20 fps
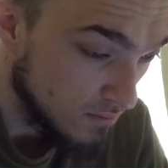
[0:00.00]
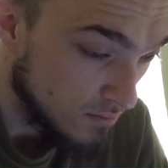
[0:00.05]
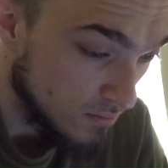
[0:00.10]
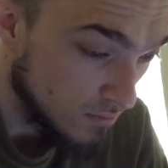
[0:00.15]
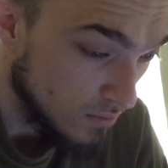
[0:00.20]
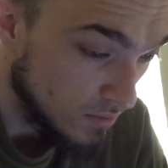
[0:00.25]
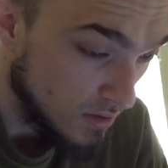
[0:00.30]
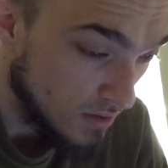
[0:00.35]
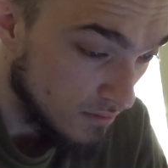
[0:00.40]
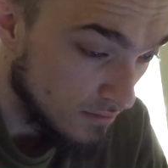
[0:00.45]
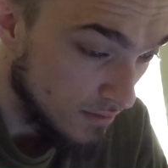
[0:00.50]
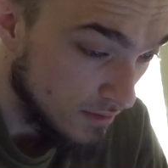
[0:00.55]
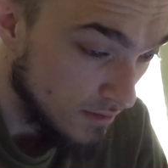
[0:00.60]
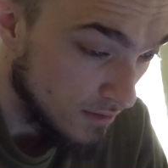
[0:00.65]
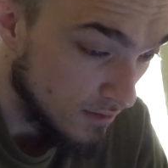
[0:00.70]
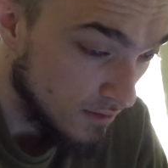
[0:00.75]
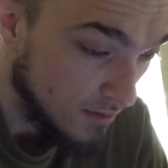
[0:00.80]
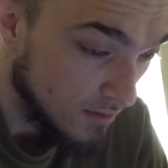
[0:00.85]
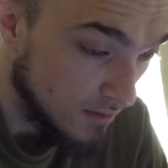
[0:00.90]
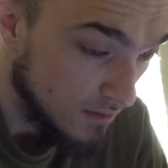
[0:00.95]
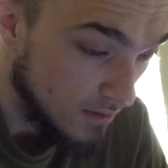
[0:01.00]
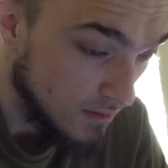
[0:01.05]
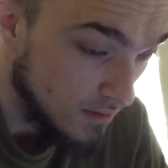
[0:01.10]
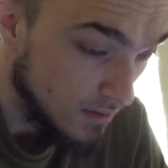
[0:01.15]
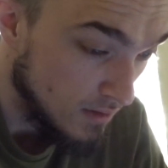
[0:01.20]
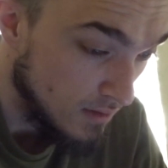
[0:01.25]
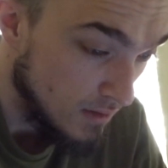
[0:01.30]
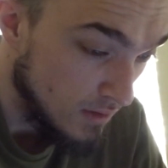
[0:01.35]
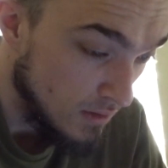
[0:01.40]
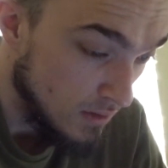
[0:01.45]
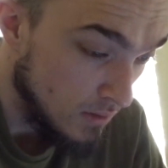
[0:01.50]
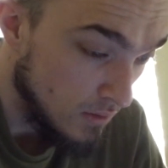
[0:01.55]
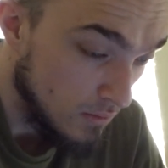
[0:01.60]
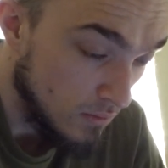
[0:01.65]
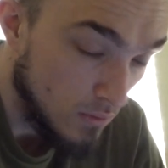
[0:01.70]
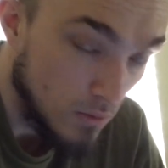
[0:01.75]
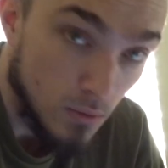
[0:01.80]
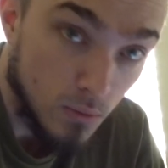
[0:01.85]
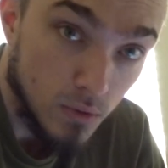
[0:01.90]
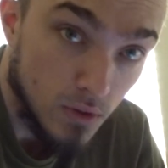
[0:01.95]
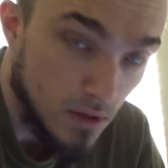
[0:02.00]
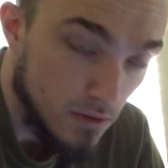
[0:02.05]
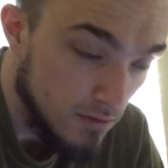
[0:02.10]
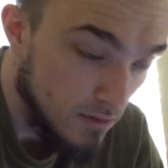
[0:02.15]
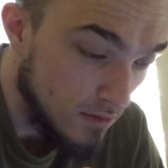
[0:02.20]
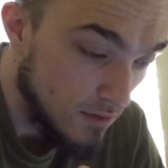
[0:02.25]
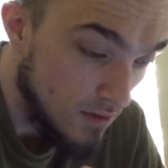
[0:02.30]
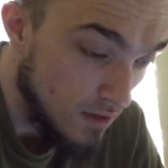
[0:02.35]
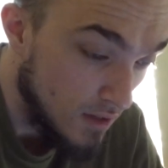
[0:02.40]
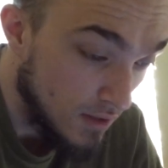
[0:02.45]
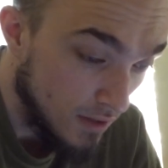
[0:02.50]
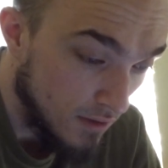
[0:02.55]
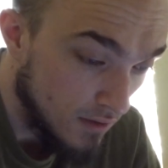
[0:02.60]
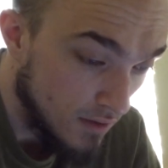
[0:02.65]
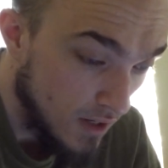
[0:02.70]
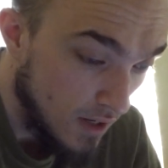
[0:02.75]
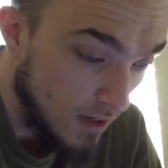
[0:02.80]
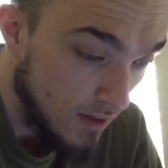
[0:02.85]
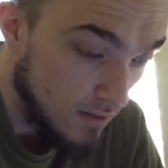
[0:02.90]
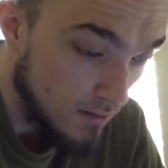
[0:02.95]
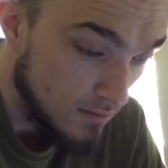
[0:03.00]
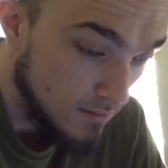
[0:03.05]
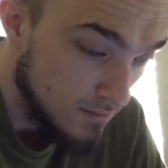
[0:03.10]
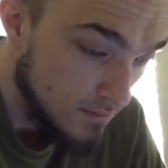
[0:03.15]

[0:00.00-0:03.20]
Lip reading: wherever you're good or wherever you're not good at.